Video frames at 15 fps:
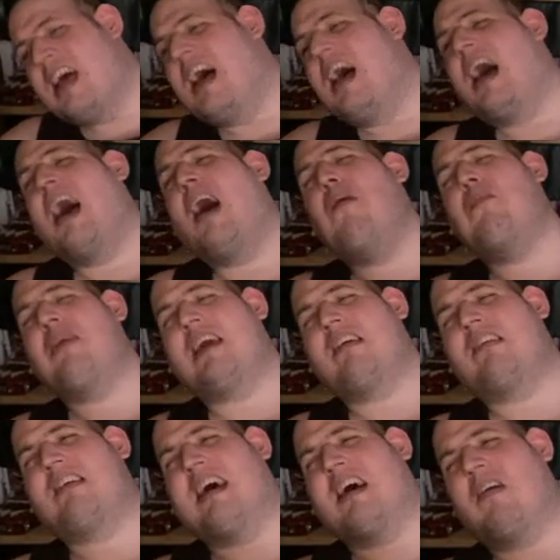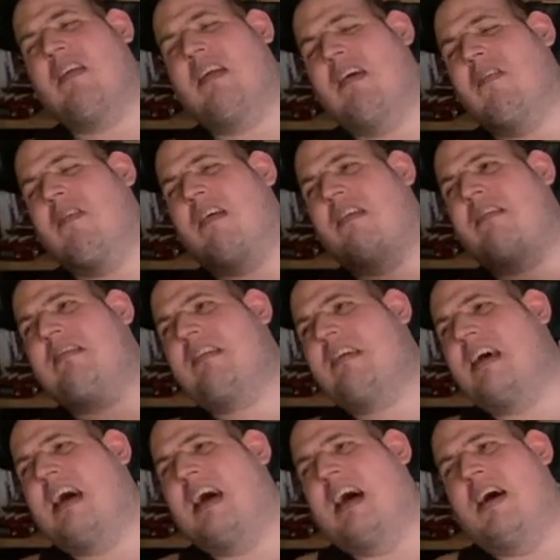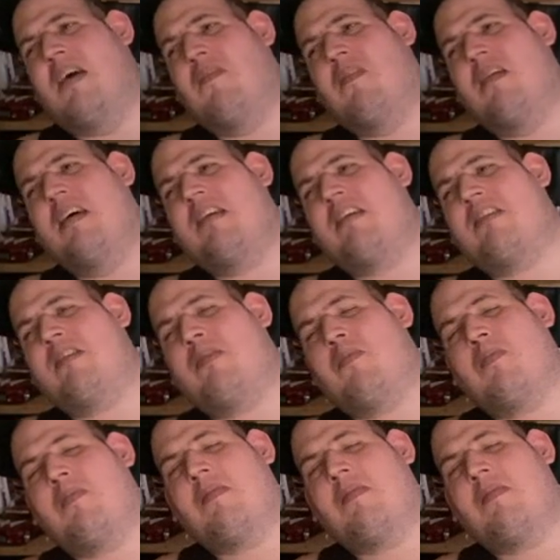humming sound it was, which